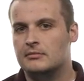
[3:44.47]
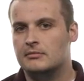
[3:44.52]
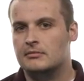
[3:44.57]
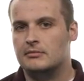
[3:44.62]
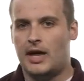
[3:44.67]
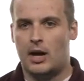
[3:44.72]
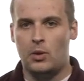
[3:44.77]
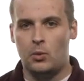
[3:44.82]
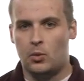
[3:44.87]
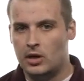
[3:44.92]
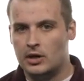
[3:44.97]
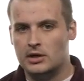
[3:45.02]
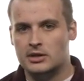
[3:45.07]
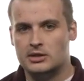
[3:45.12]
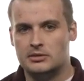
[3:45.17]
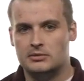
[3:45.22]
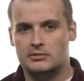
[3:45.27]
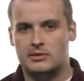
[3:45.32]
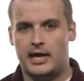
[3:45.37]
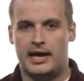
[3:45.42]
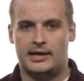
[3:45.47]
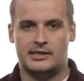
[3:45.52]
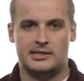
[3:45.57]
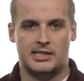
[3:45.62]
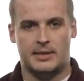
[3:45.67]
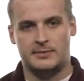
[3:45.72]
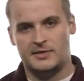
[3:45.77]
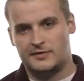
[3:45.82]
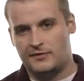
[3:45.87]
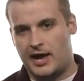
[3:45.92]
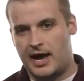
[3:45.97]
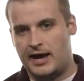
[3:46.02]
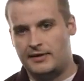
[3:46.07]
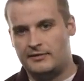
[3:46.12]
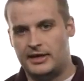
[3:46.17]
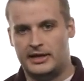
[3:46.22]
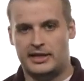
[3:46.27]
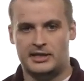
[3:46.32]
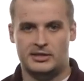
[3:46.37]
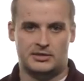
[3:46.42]
That worked. X times 5
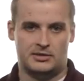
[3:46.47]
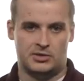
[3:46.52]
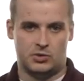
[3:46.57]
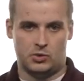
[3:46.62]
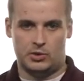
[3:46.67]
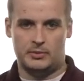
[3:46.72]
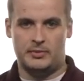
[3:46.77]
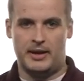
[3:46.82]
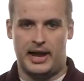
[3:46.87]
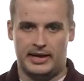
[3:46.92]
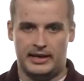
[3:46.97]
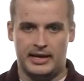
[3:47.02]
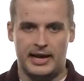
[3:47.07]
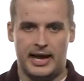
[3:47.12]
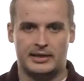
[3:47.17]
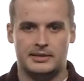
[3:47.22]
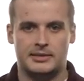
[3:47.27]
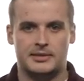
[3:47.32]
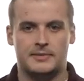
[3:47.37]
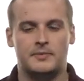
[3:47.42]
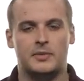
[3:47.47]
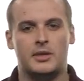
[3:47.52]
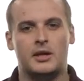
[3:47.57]
then gets stored back in x.